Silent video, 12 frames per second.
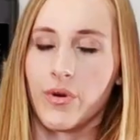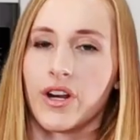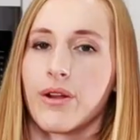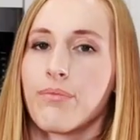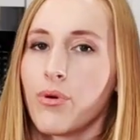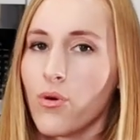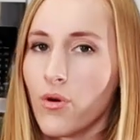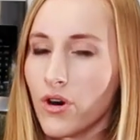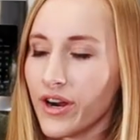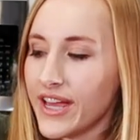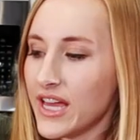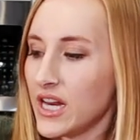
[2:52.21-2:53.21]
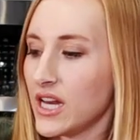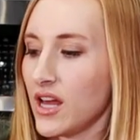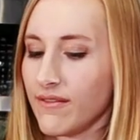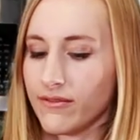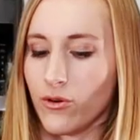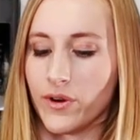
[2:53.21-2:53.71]
We're gonna pour in
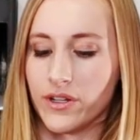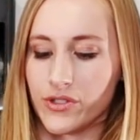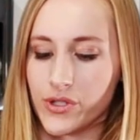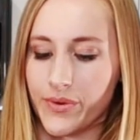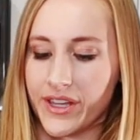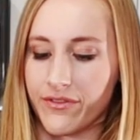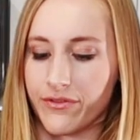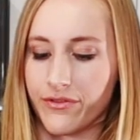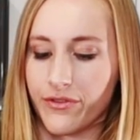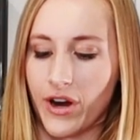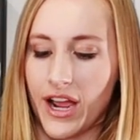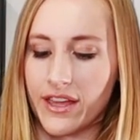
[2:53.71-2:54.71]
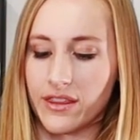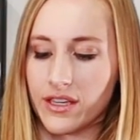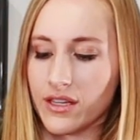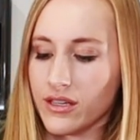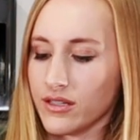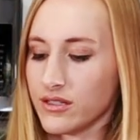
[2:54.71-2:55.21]
enough oil so we can fry
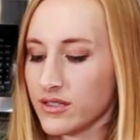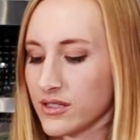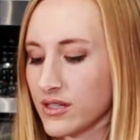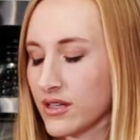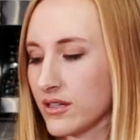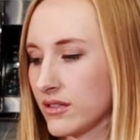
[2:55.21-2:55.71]
these.